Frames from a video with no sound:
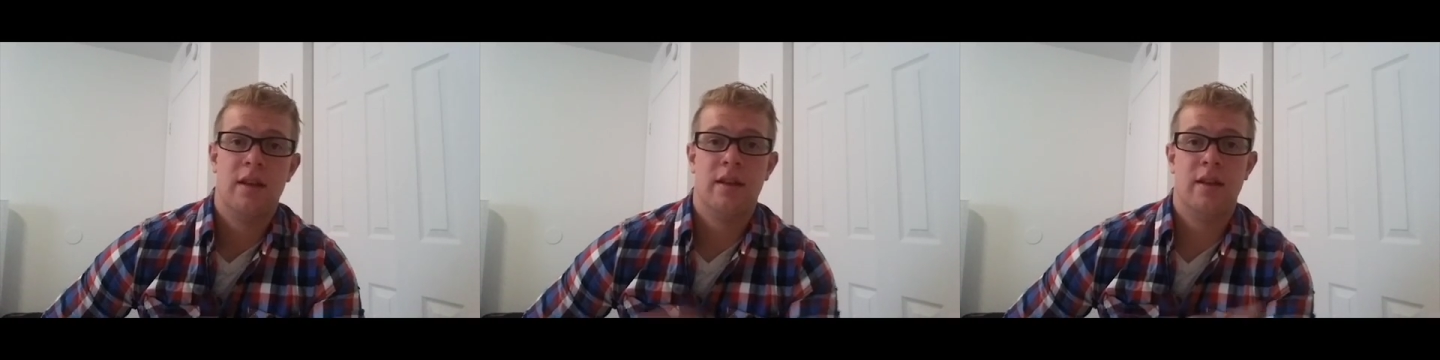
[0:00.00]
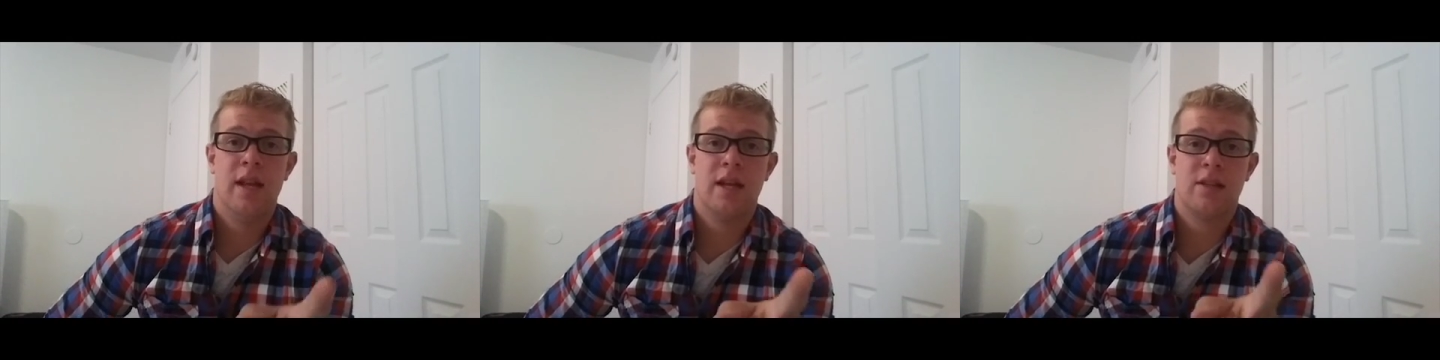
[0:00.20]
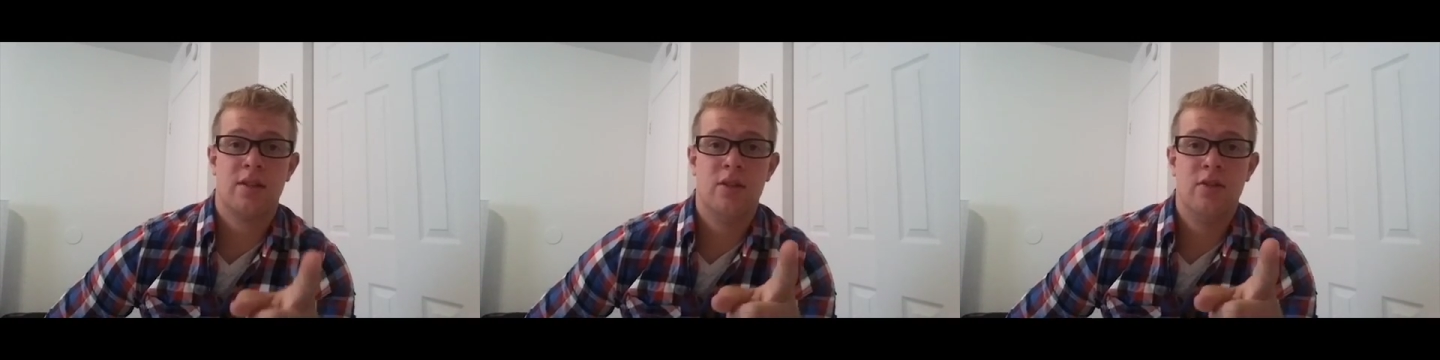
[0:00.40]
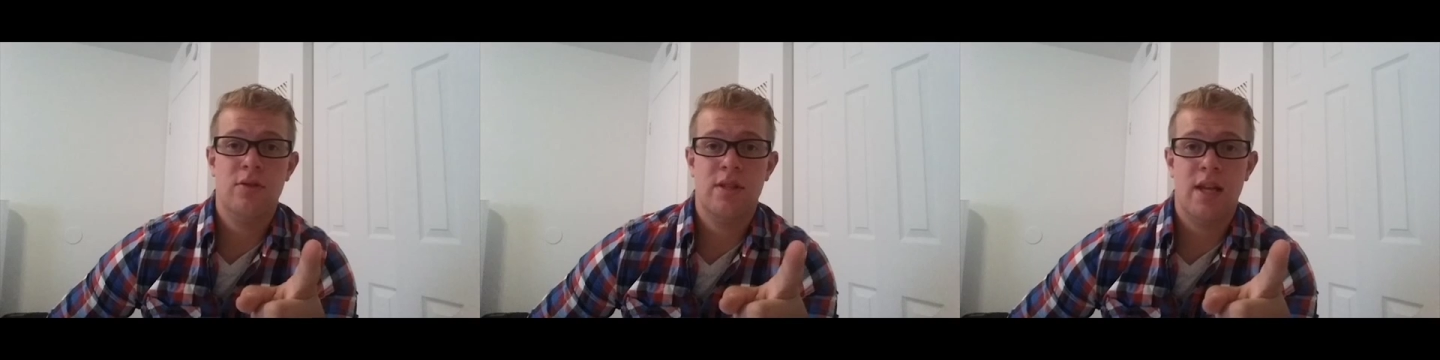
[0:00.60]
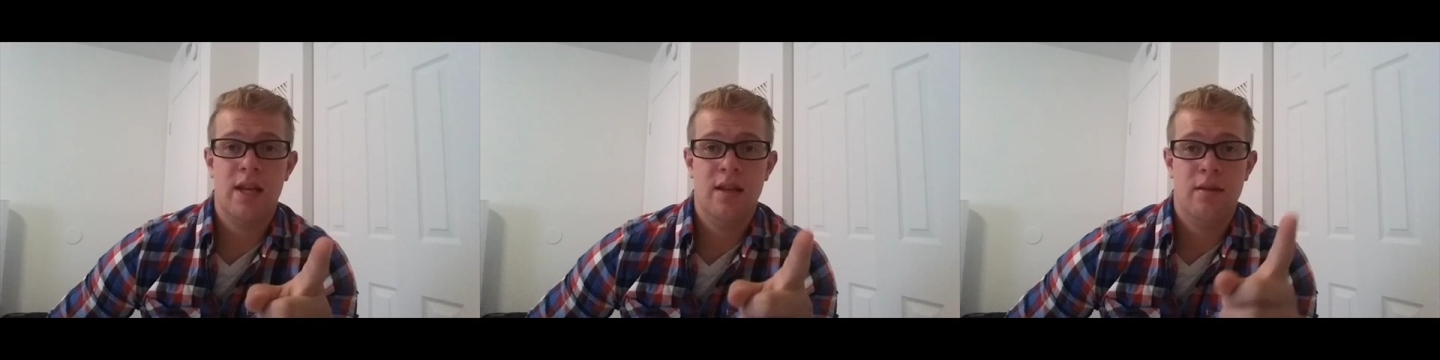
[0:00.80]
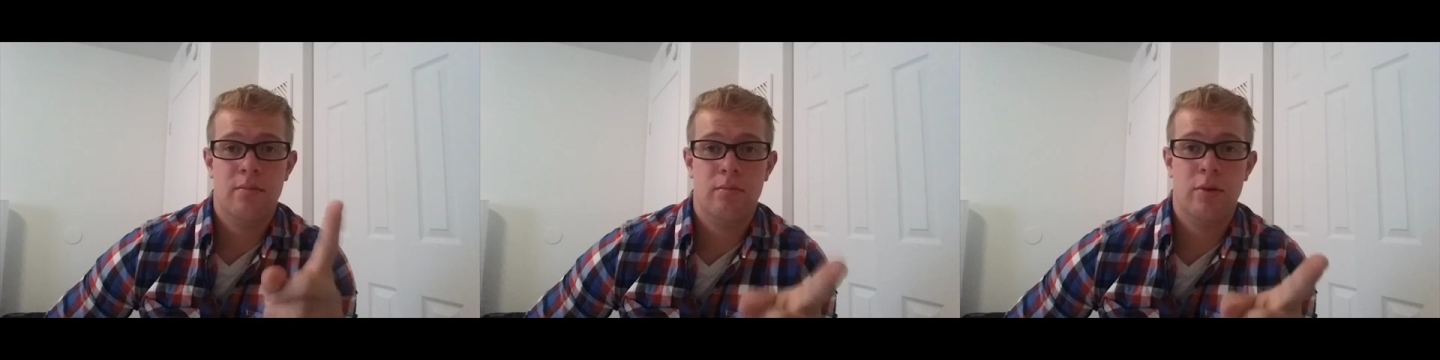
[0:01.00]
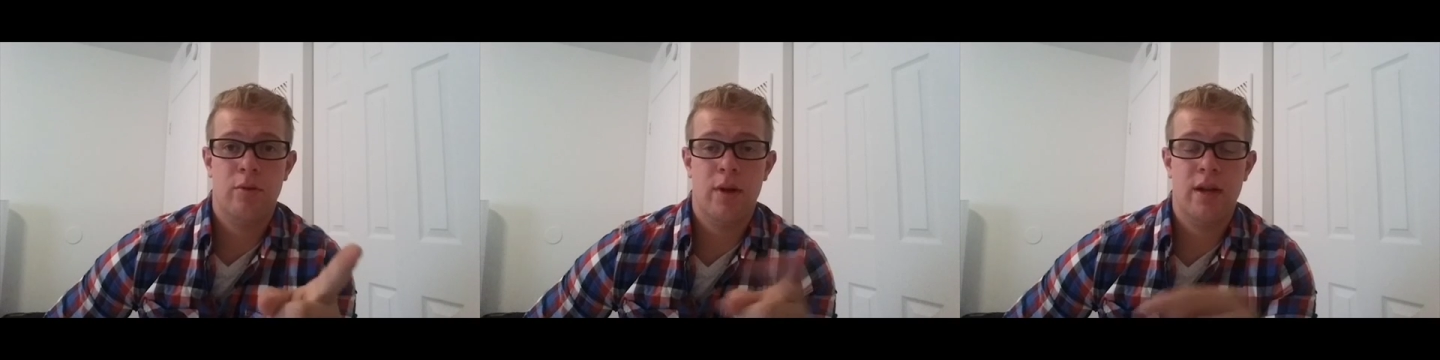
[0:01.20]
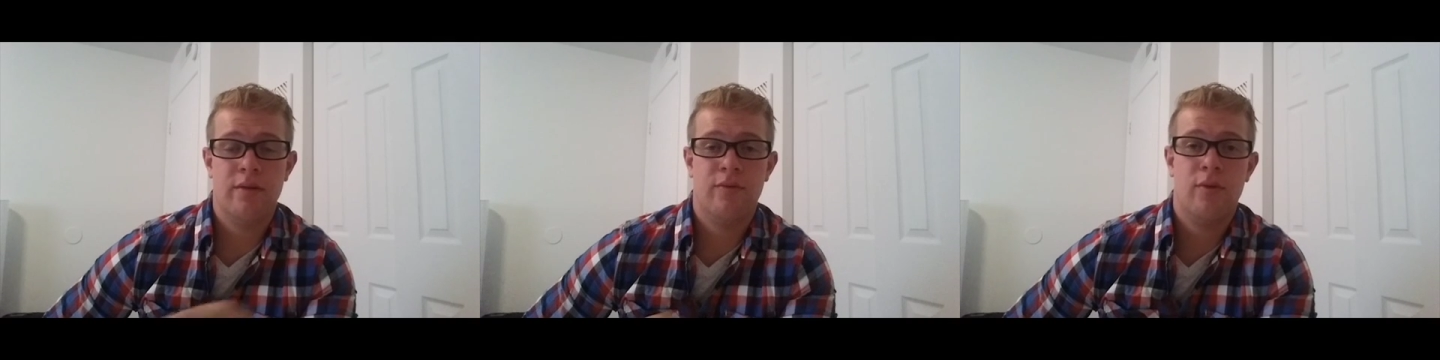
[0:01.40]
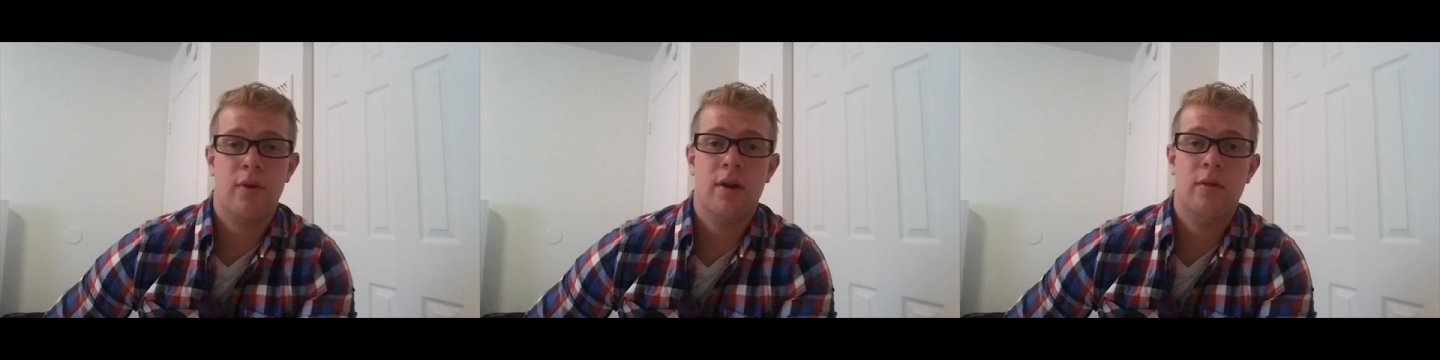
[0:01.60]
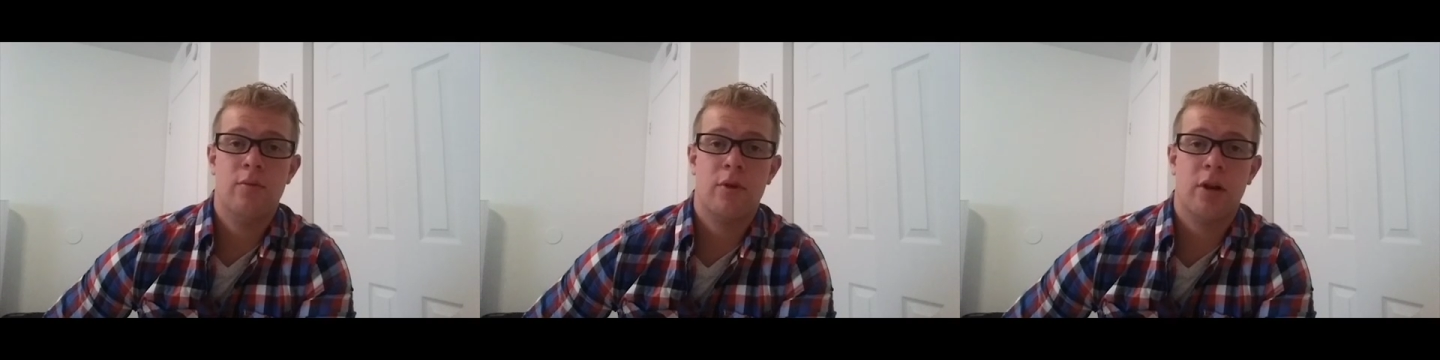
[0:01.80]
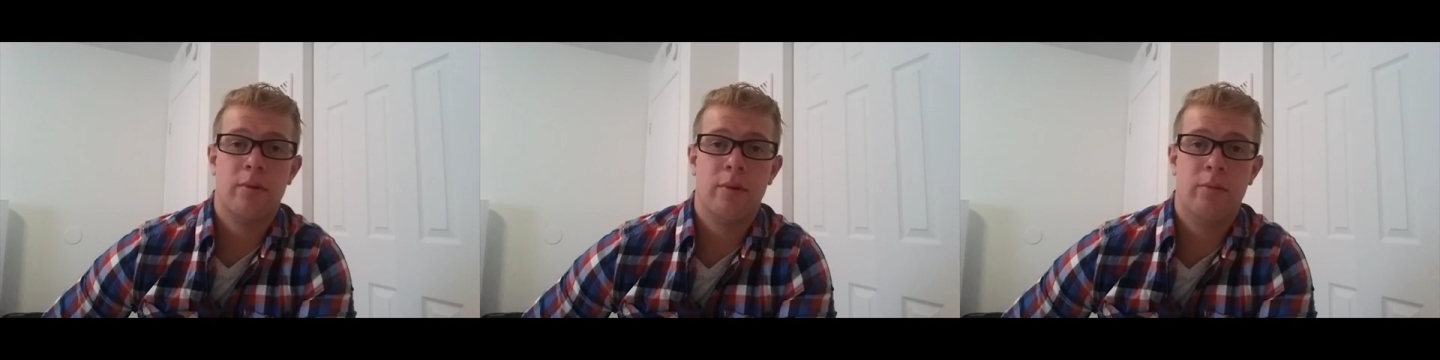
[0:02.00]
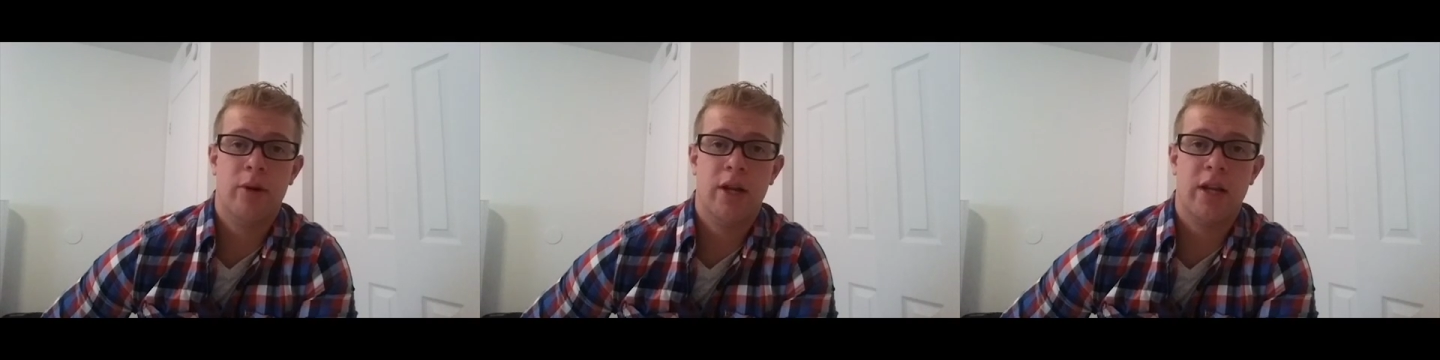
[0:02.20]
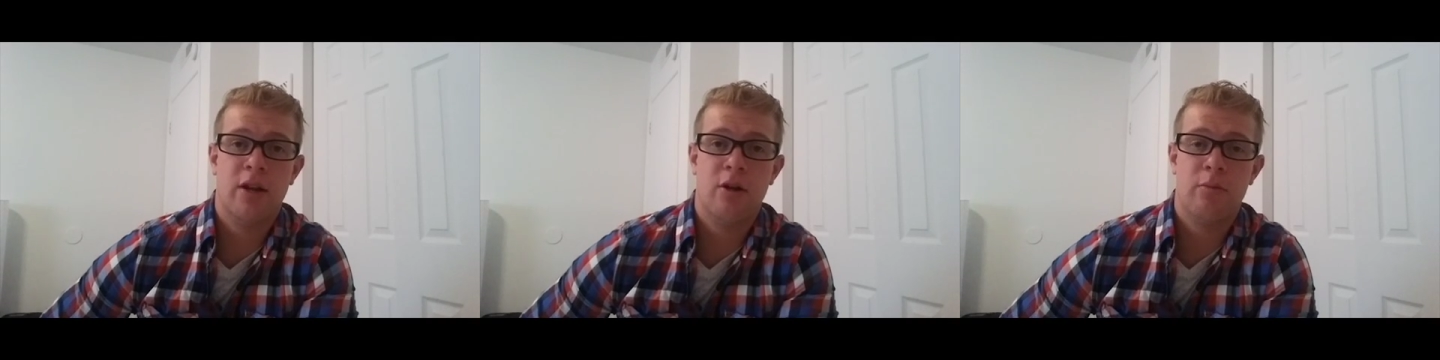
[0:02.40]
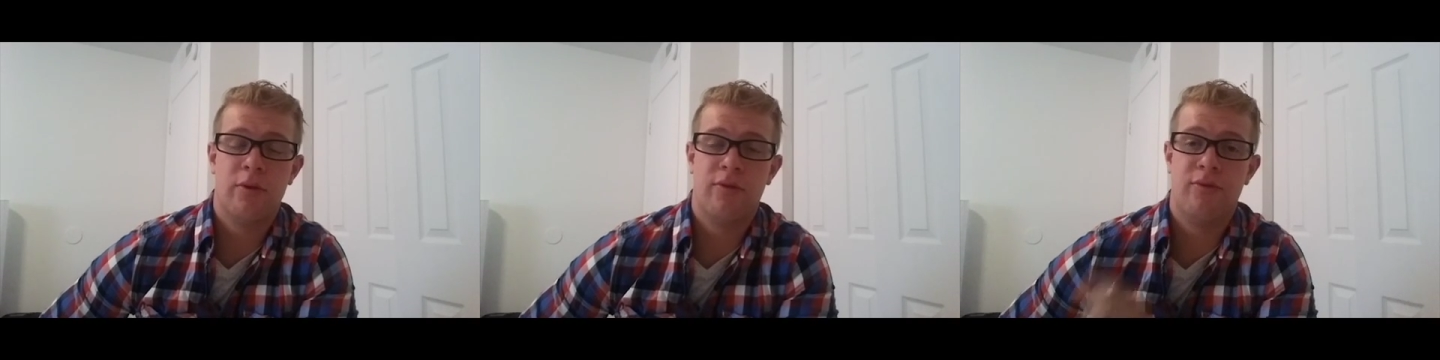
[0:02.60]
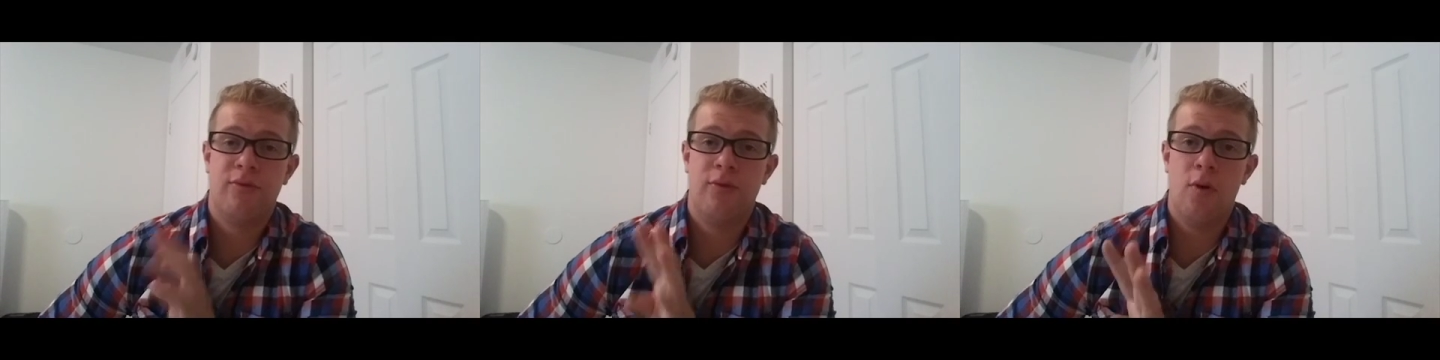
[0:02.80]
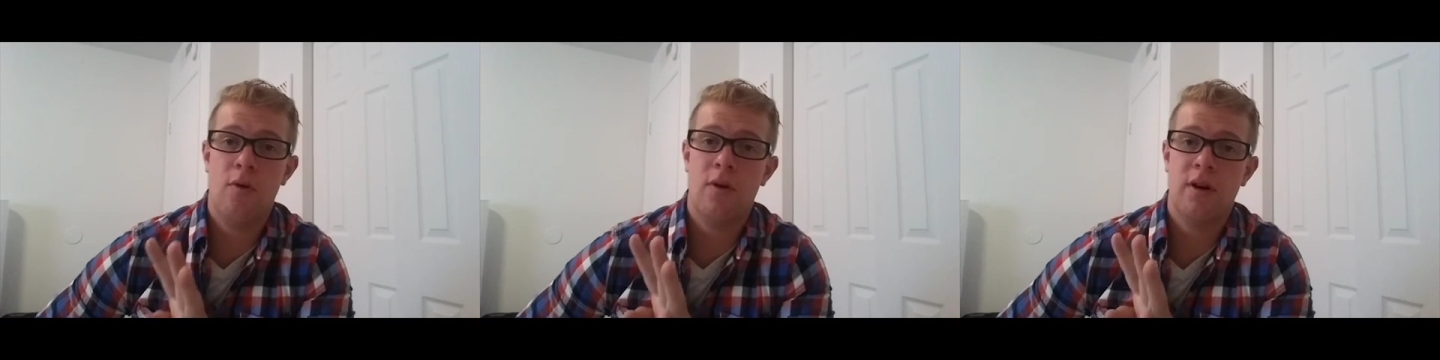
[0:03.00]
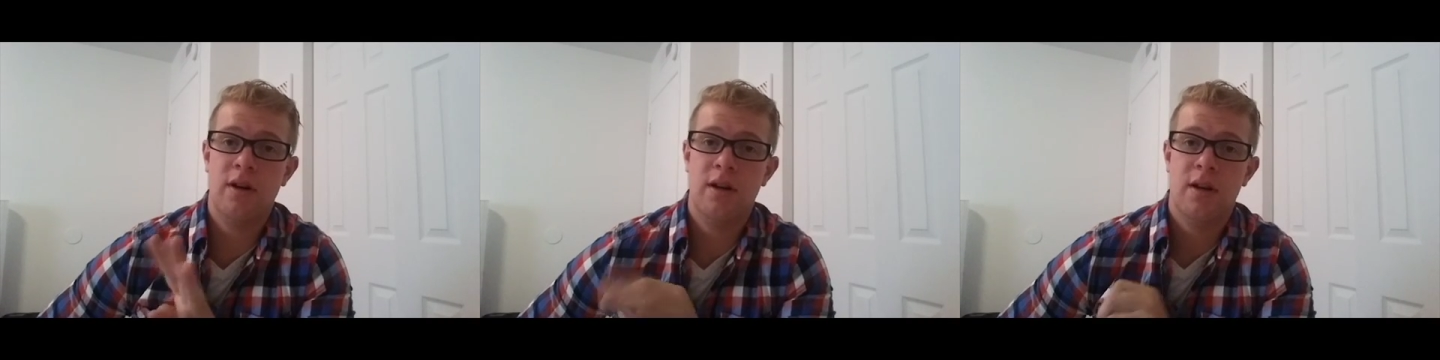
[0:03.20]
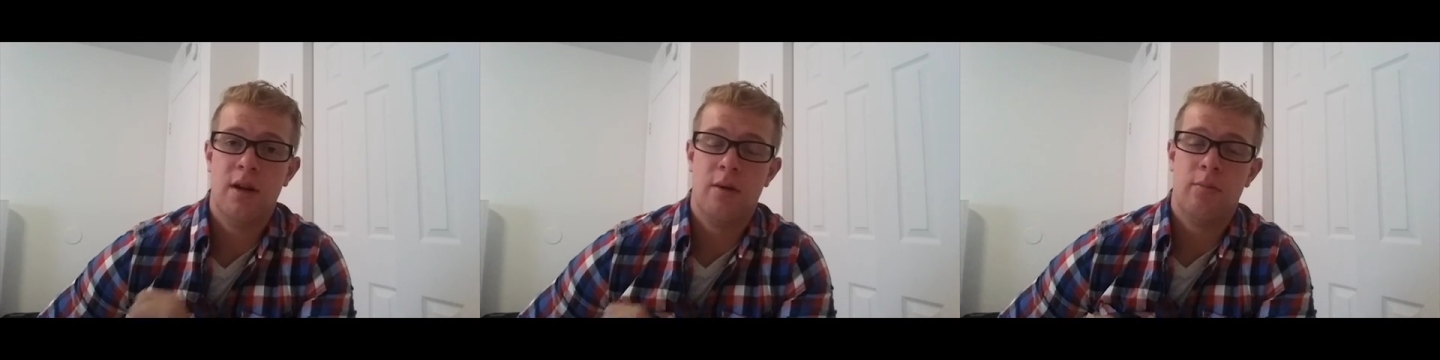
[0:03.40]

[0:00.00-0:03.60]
Next Tuesday, be ready for it. We're going to be bringing number 4,